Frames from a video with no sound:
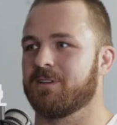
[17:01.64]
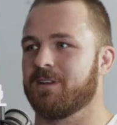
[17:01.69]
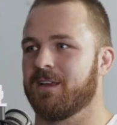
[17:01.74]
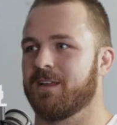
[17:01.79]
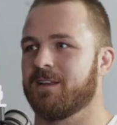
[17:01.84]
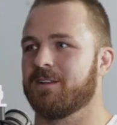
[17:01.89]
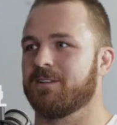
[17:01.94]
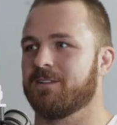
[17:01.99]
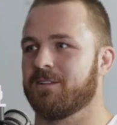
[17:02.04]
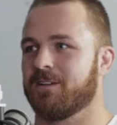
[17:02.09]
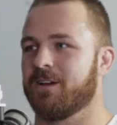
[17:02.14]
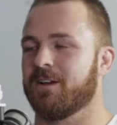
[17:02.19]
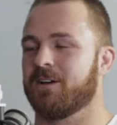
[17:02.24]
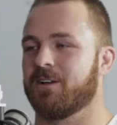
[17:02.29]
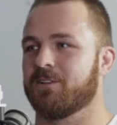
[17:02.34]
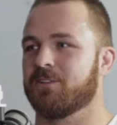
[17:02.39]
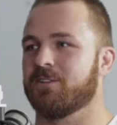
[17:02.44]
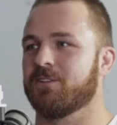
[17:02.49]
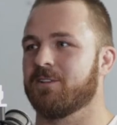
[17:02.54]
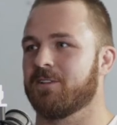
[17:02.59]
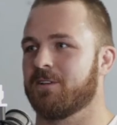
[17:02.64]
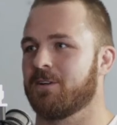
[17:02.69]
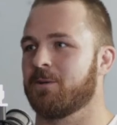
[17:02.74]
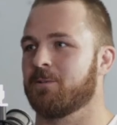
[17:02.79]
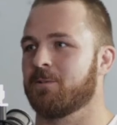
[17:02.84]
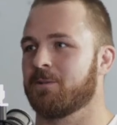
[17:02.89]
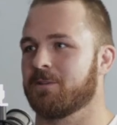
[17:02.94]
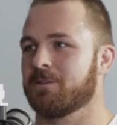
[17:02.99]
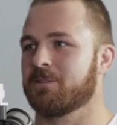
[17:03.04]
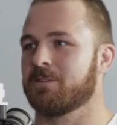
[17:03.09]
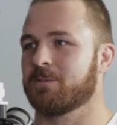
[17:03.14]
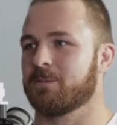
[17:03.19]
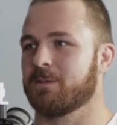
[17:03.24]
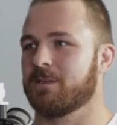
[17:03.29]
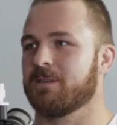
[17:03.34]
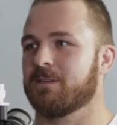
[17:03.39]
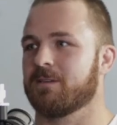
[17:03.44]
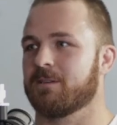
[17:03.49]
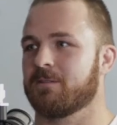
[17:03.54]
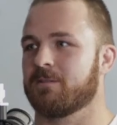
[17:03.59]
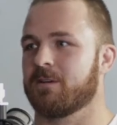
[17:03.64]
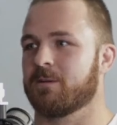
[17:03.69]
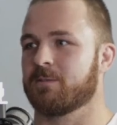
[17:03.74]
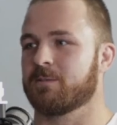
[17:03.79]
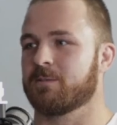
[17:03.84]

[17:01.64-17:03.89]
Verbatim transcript: and I knew that I wanted to be a rugby